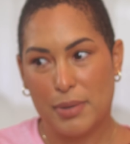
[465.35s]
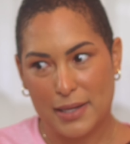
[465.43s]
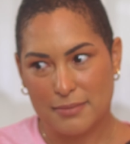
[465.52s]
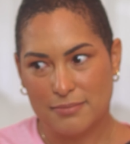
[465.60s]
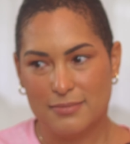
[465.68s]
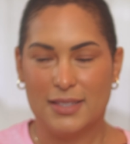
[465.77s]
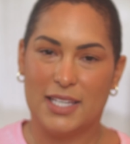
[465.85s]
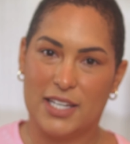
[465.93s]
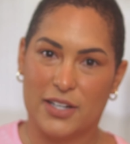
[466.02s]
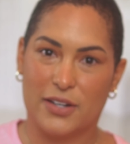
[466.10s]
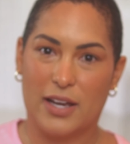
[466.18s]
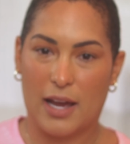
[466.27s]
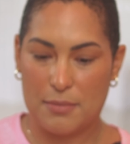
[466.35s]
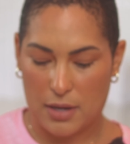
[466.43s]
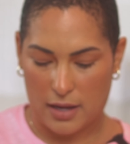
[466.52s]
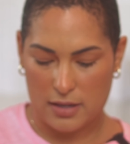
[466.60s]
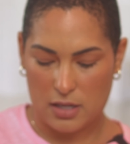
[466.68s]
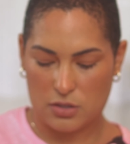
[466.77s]
But here I'm
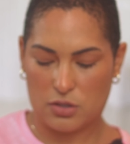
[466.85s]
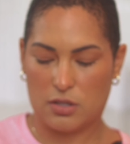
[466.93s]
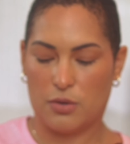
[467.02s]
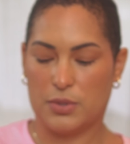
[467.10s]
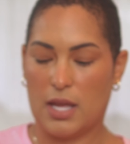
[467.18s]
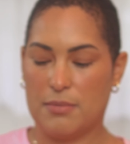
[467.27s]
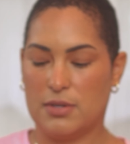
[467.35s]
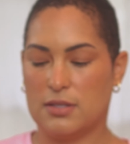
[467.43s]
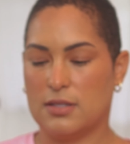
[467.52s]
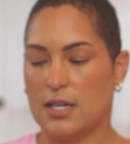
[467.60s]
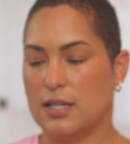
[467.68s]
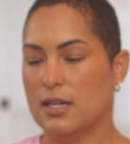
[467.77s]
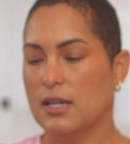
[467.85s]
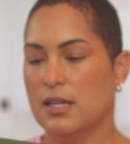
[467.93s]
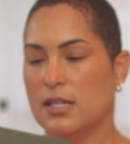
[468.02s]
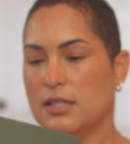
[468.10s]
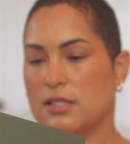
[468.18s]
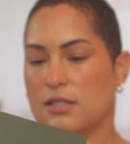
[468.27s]
not. And so with that being said,
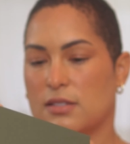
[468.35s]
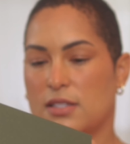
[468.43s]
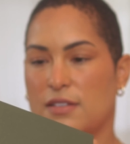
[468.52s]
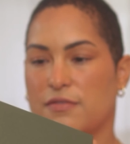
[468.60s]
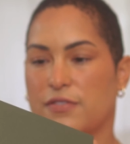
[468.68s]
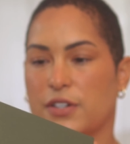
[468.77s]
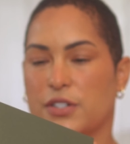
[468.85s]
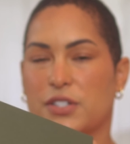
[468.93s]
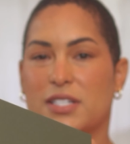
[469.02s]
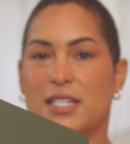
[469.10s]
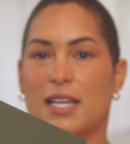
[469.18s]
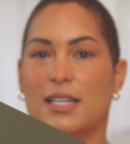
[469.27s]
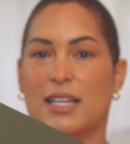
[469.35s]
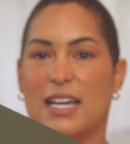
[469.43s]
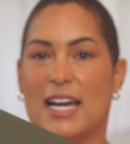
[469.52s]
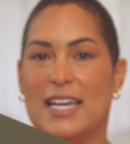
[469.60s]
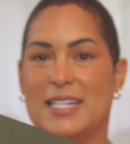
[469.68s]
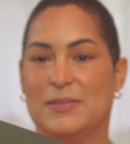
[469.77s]
this is the first
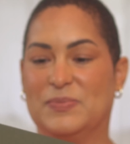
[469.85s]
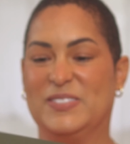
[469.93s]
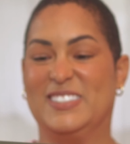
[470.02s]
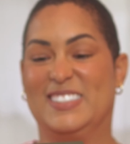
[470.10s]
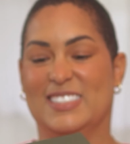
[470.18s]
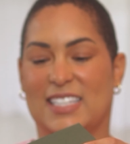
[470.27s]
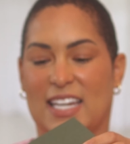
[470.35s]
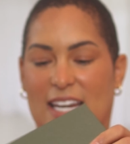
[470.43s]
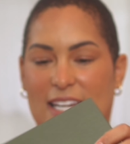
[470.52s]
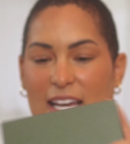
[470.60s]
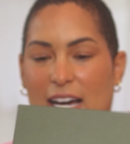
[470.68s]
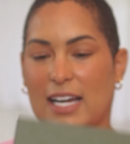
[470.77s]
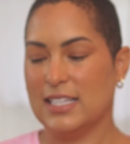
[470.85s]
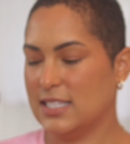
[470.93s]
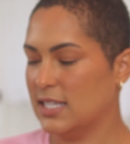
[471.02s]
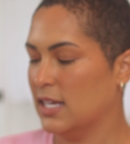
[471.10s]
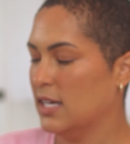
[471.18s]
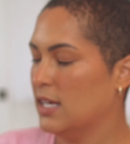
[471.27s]
item that I got,